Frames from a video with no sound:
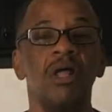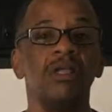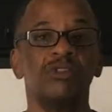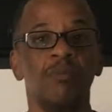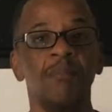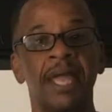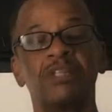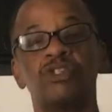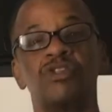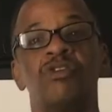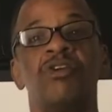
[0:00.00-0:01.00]
So make
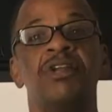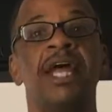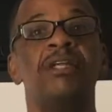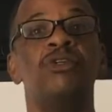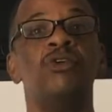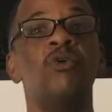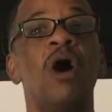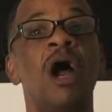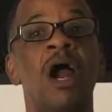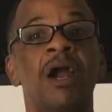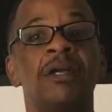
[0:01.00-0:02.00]
sure that you
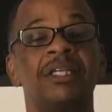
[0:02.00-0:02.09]
are